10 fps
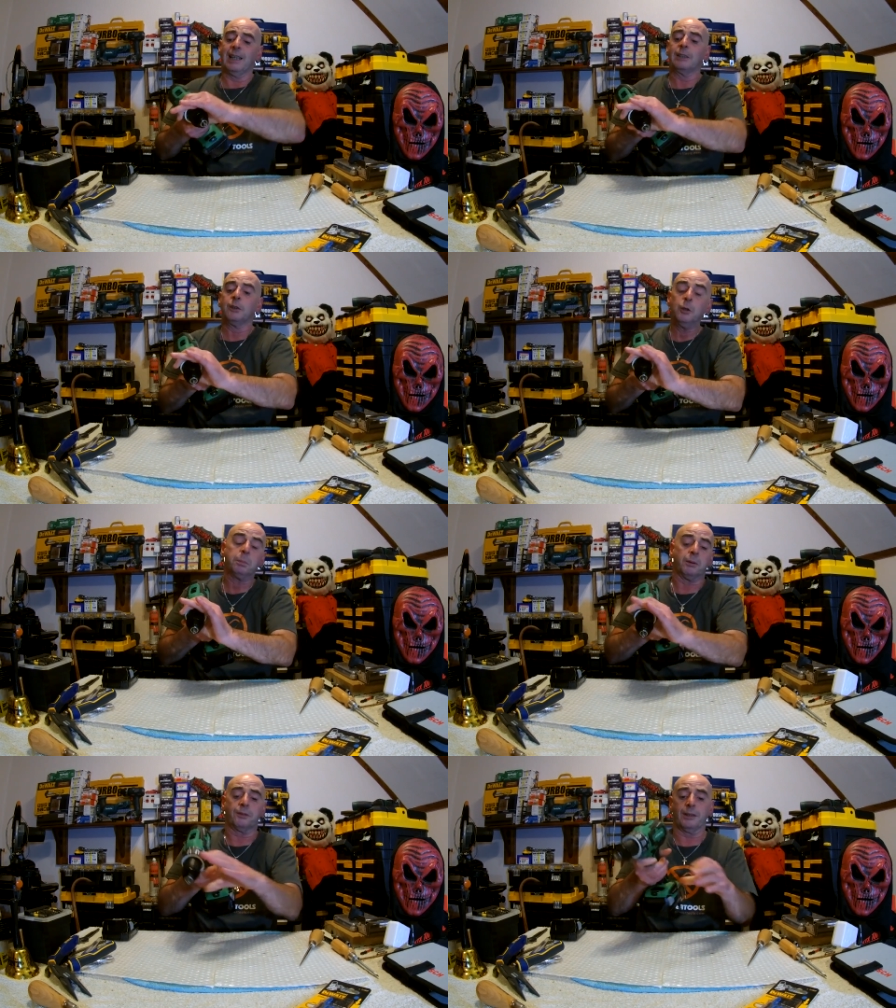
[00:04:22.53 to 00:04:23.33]
I do
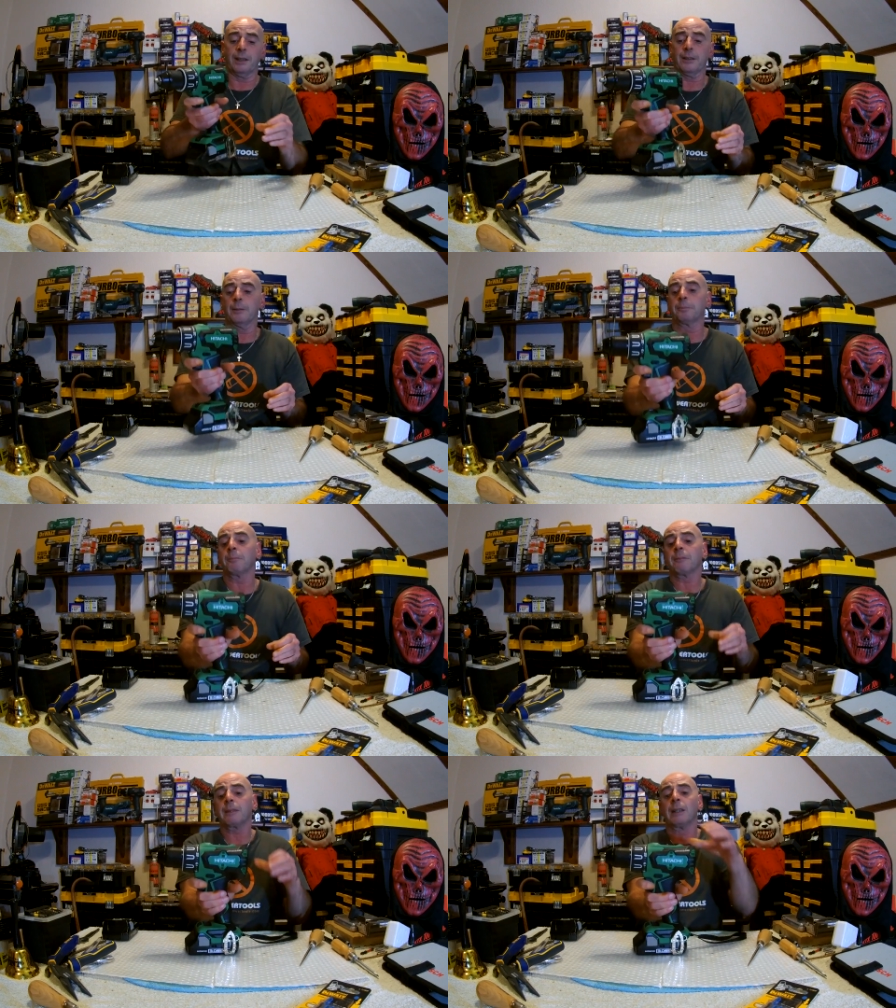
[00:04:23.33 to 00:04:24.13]
prefer them
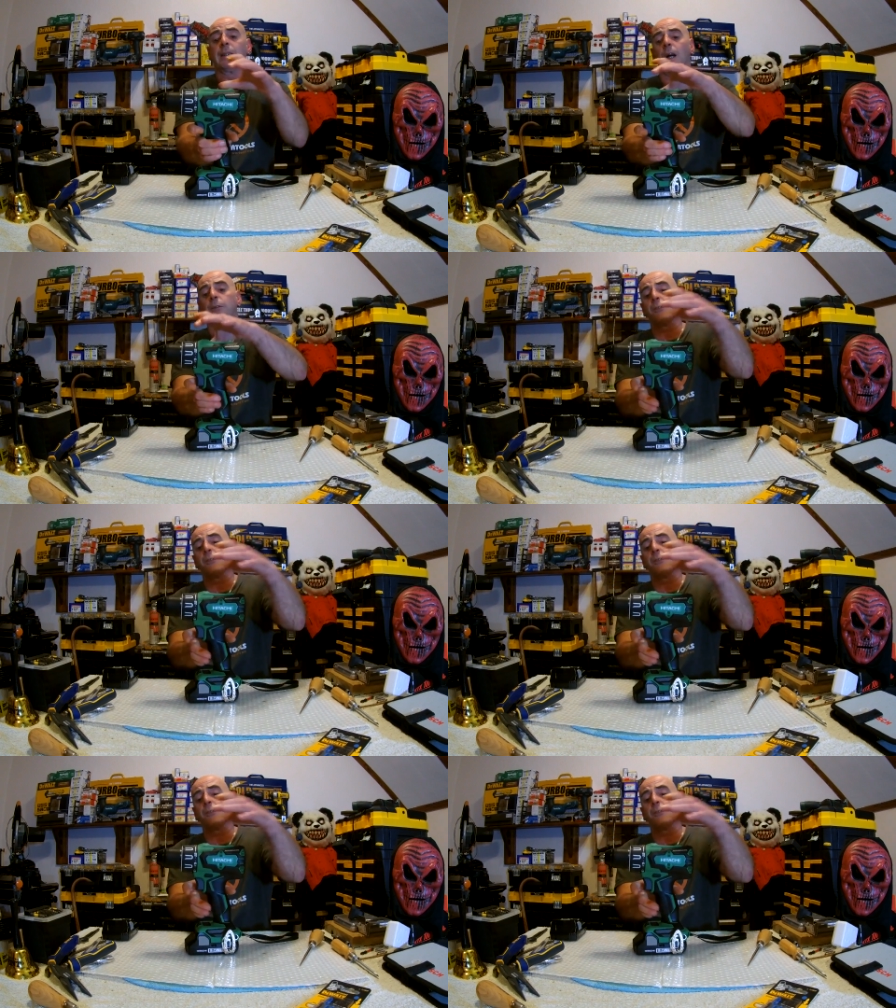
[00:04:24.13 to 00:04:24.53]
to have